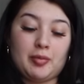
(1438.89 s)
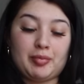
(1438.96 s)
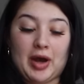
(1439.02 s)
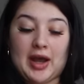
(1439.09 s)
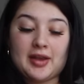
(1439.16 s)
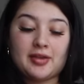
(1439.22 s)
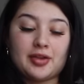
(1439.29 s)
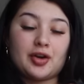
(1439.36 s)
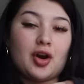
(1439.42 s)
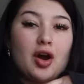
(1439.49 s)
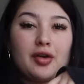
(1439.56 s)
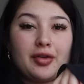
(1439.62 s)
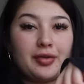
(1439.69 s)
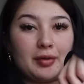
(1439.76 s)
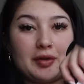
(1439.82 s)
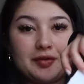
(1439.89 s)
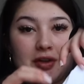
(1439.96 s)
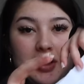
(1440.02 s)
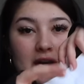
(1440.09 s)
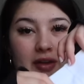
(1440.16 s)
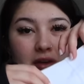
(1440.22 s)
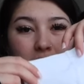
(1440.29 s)
but they're all
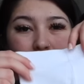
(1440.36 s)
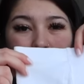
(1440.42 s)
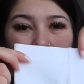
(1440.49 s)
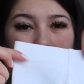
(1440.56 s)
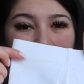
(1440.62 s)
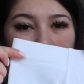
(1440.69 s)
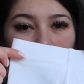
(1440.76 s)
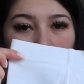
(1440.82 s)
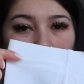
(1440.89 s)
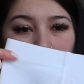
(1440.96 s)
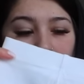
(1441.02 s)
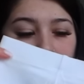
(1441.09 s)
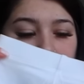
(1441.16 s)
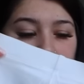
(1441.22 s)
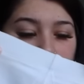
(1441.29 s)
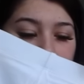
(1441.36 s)
thrifted and they're all like dollars.